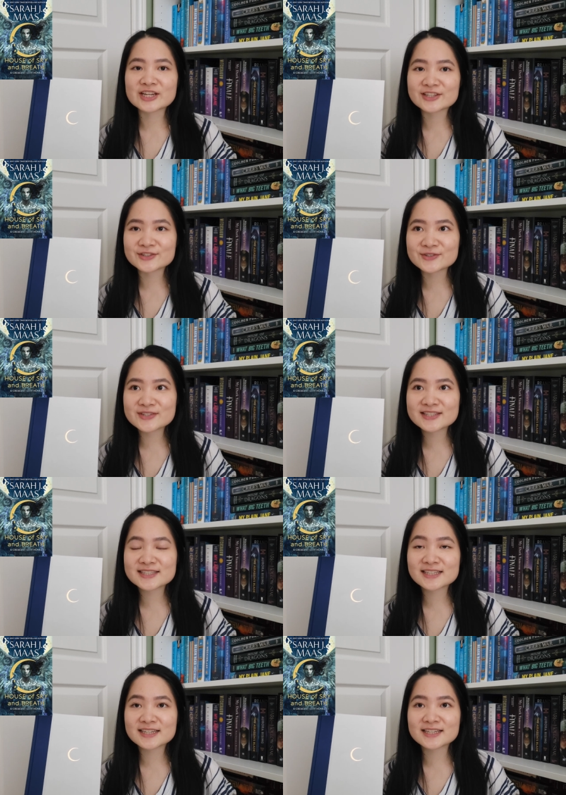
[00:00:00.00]

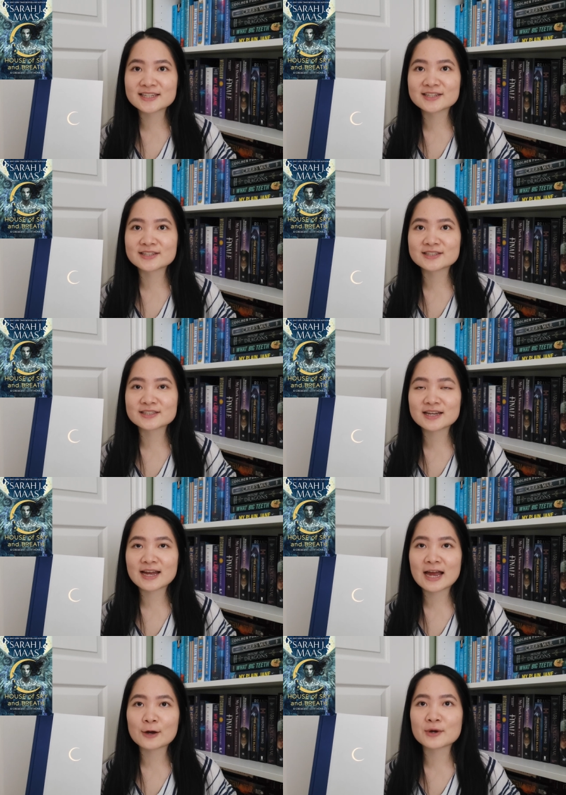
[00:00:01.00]
used and
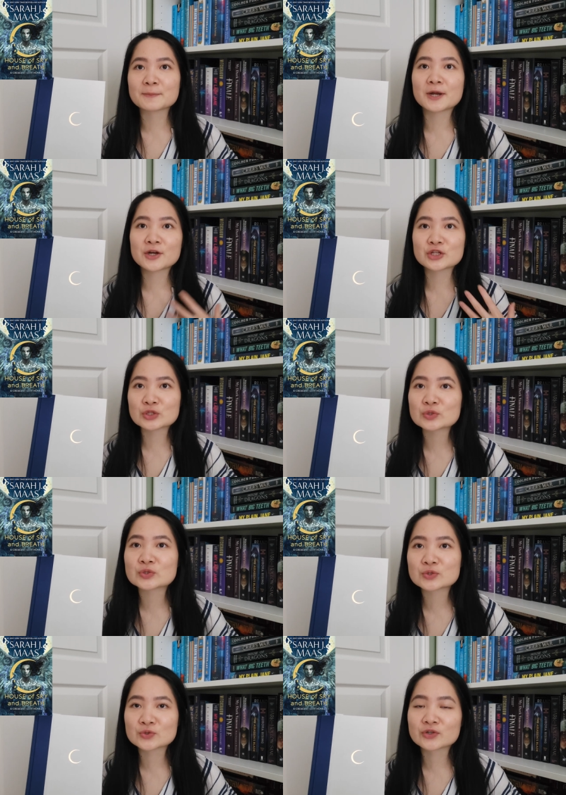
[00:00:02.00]
how I'm not
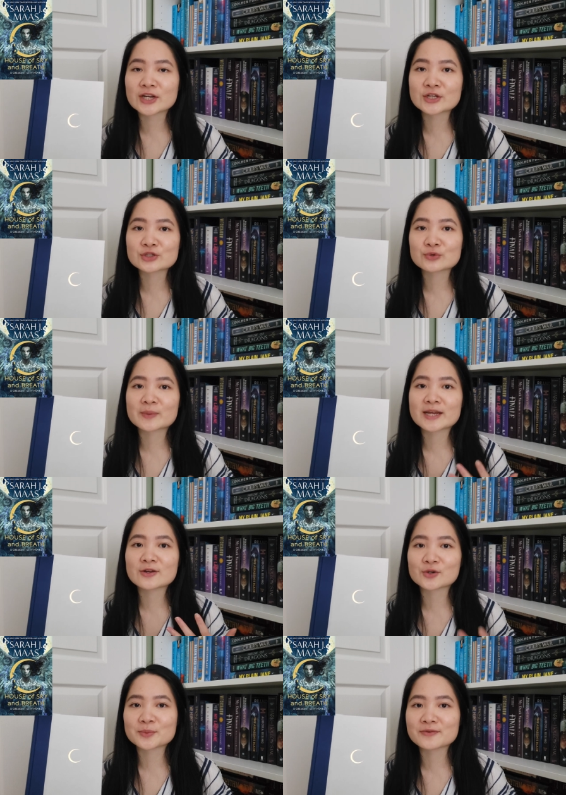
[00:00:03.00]
used to reading so many
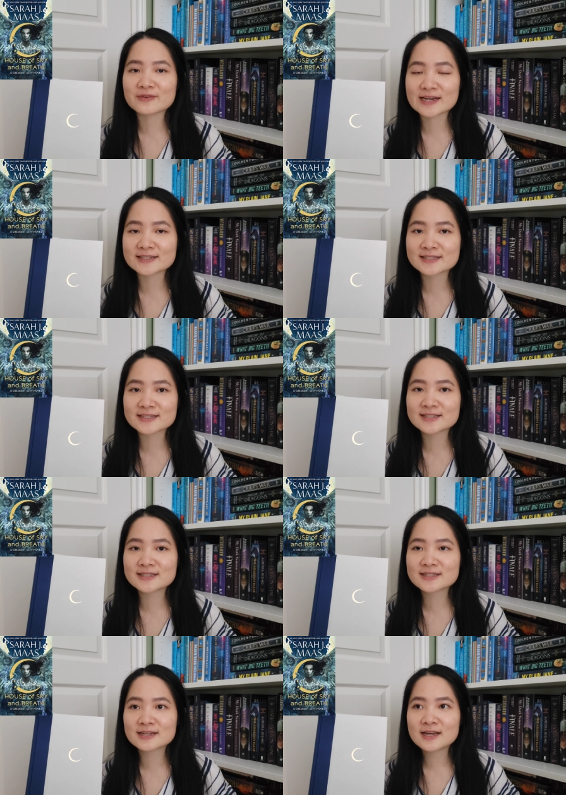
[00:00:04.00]
urban
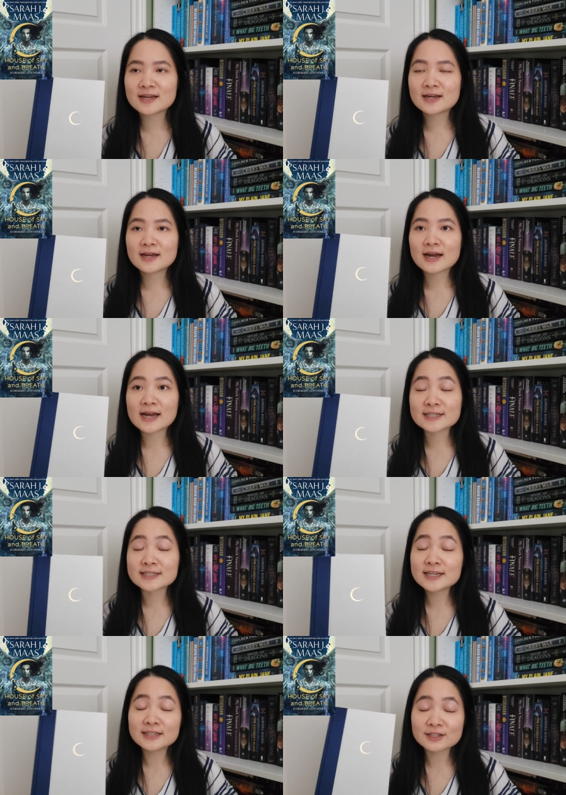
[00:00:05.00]
fantasies. I
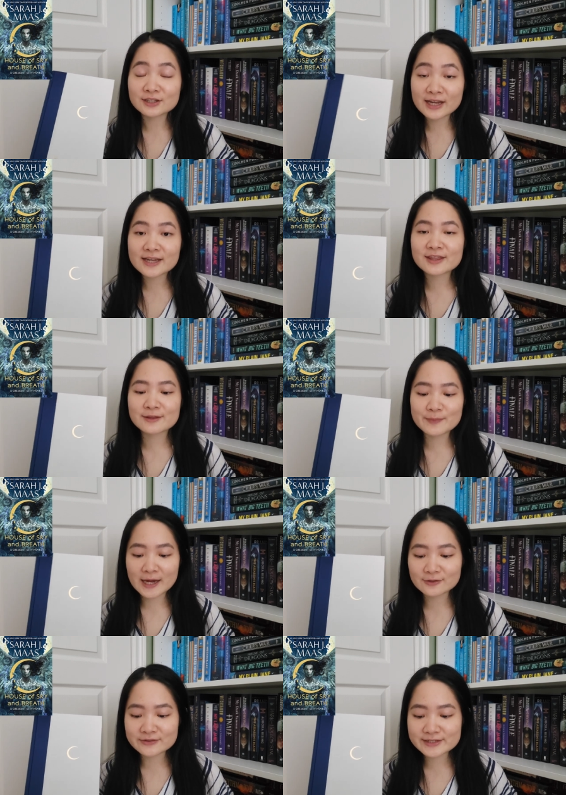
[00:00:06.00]
did like the
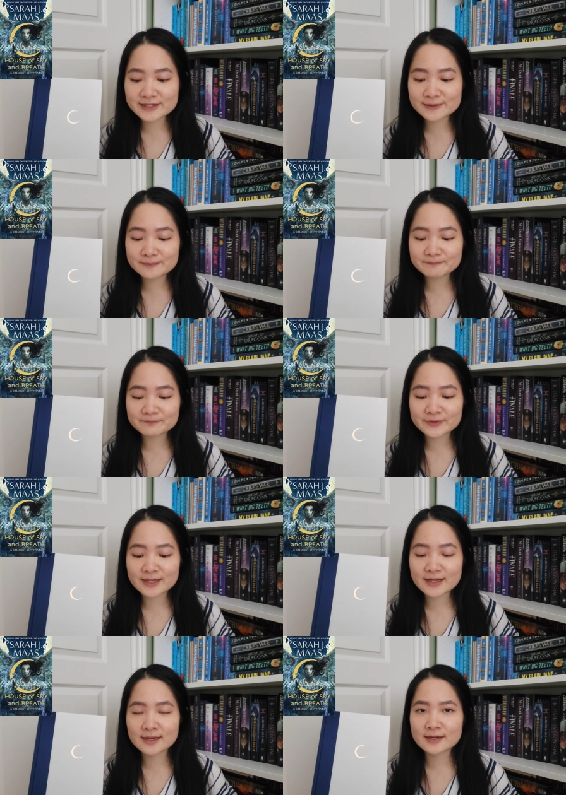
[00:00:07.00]
battle scene
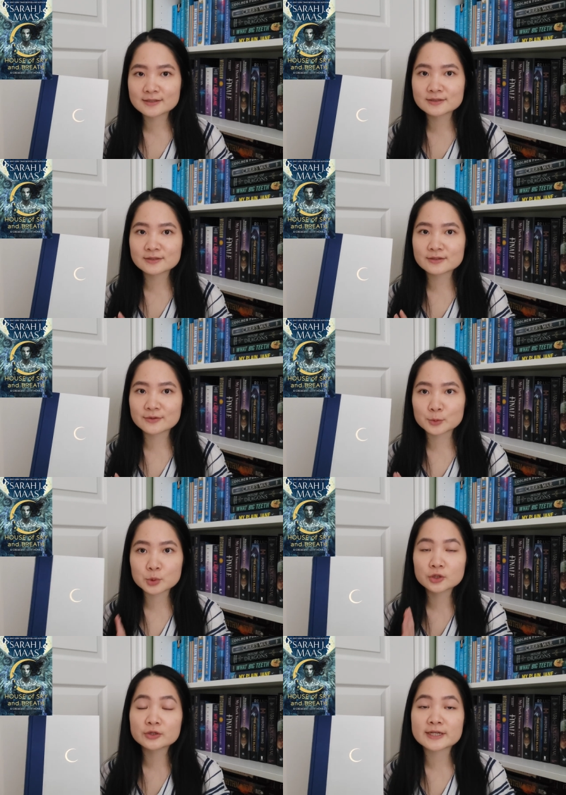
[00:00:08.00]
and the
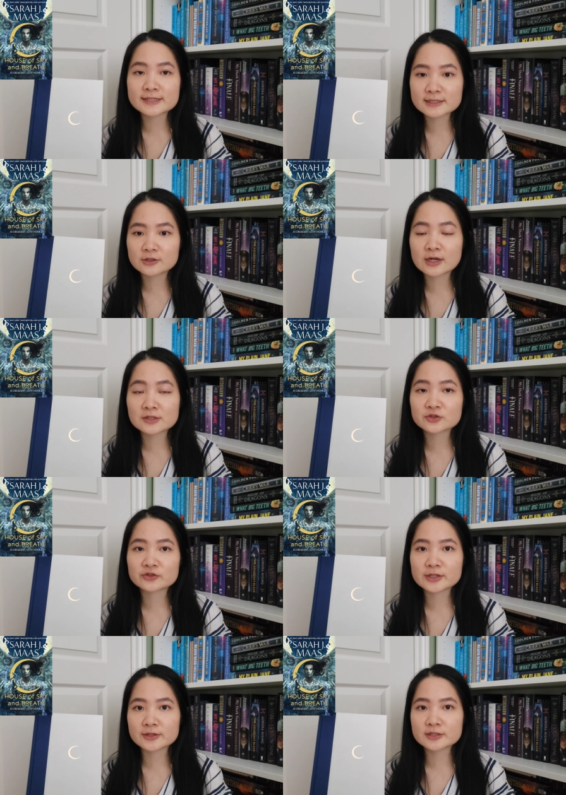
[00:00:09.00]
world that Sarah has
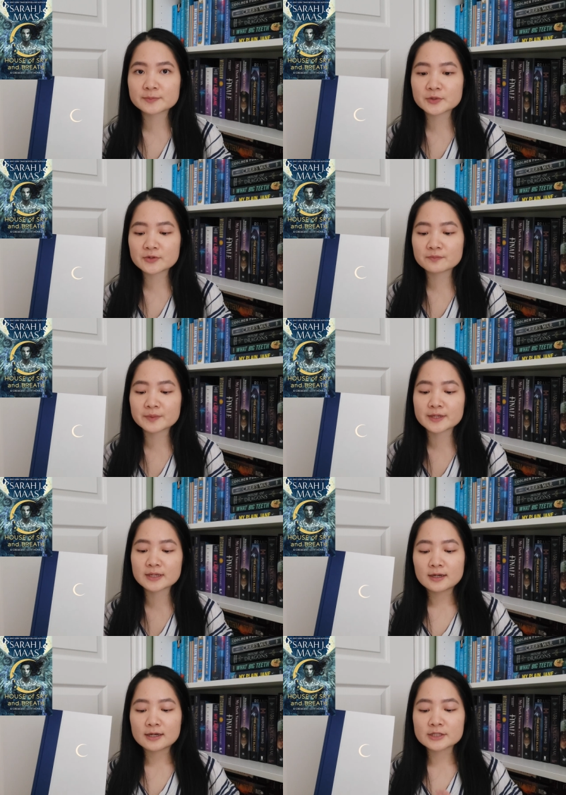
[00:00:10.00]
created in this book,
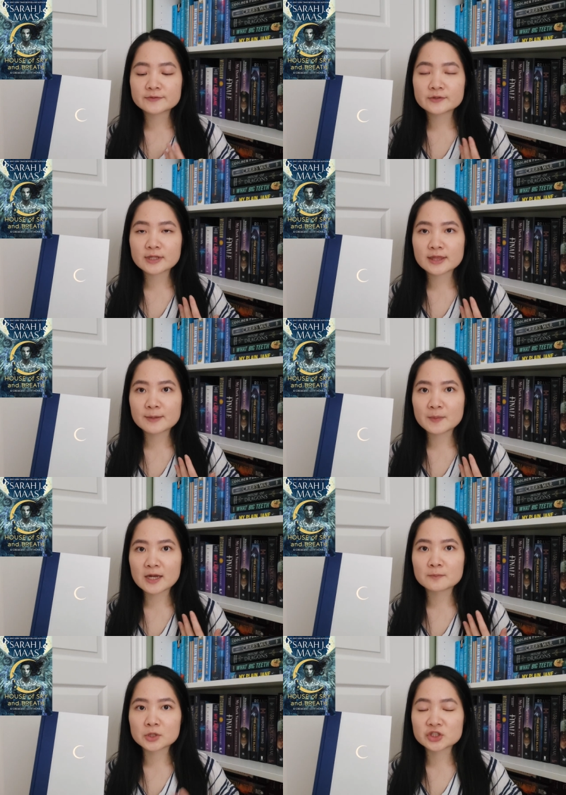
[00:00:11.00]
but I just feel like that my
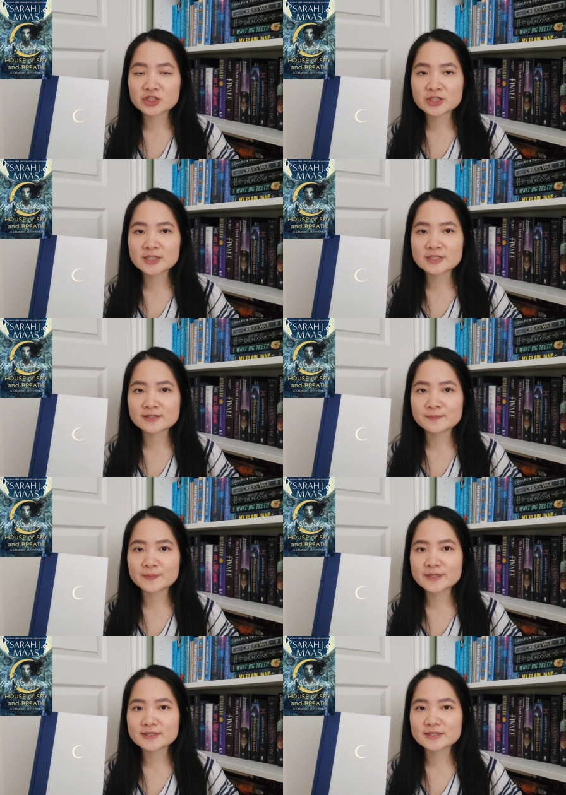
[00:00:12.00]
immersion is a
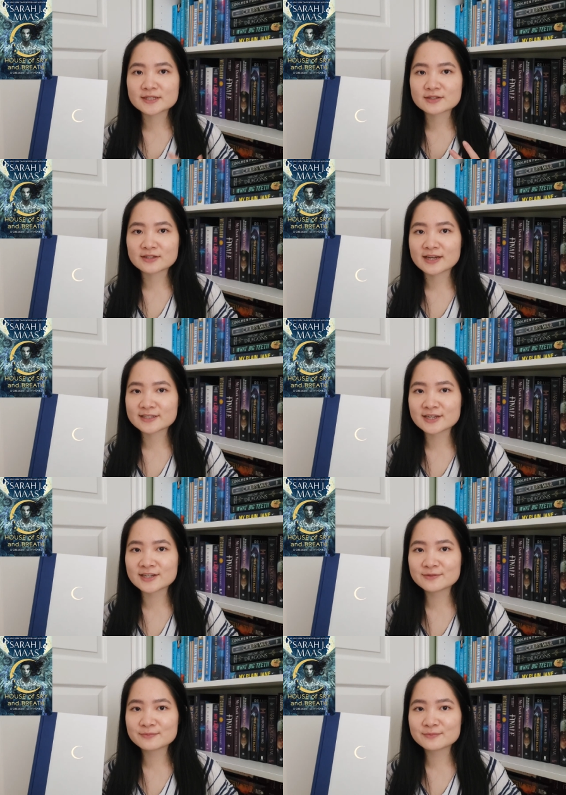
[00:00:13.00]
bit disconnected